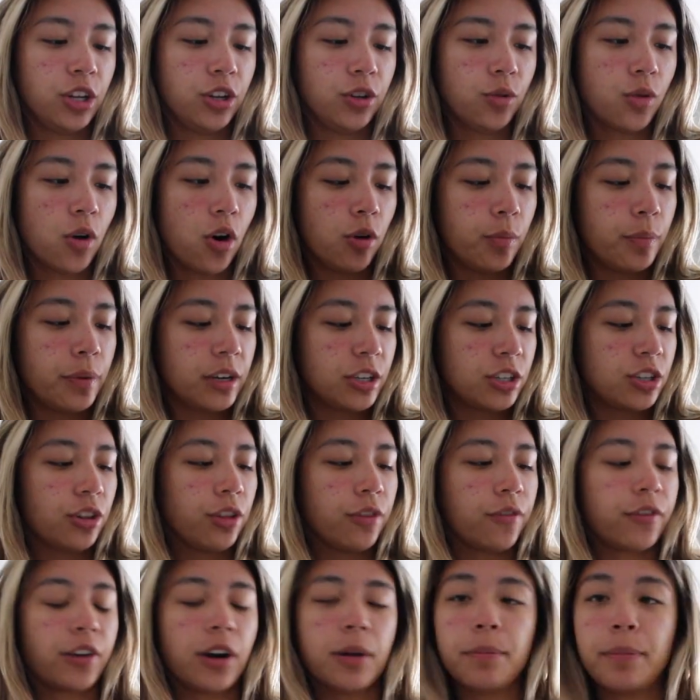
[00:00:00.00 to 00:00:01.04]
you open to the
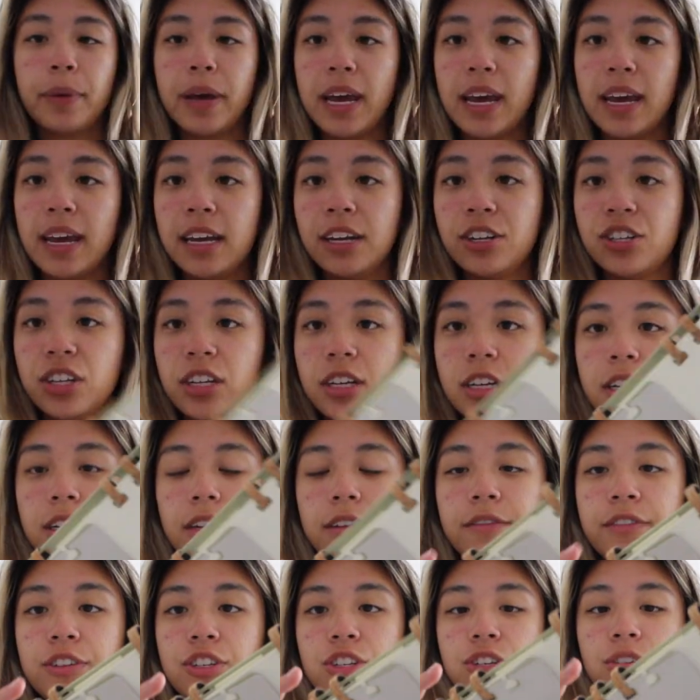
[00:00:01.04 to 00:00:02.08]
front page, it
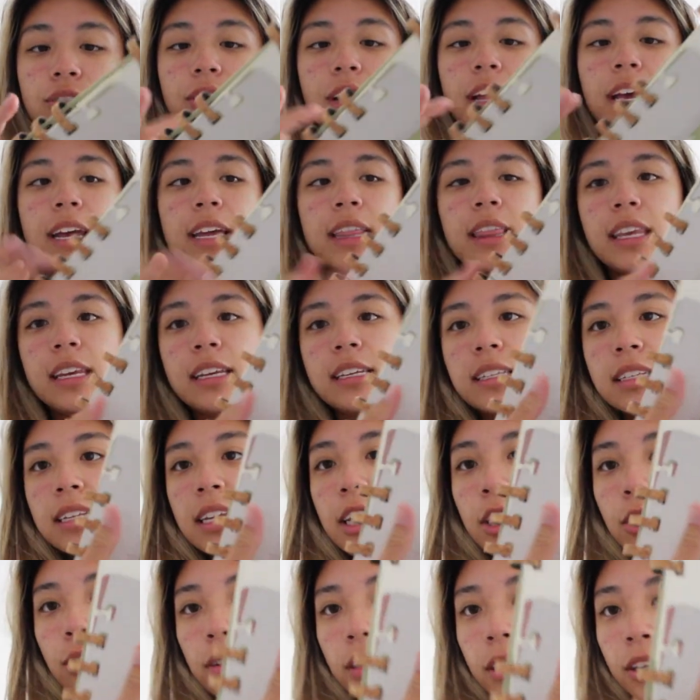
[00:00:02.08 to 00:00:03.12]
gives you like these
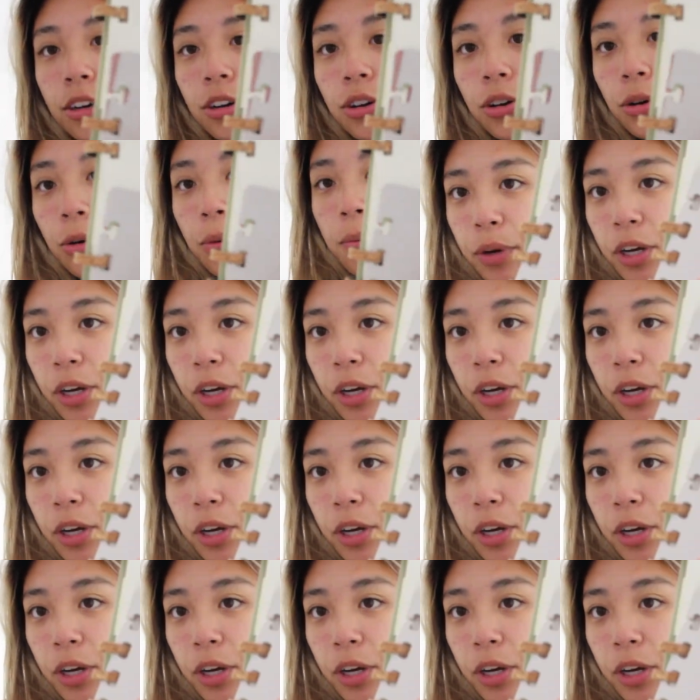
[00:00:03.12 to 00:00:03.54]
cute little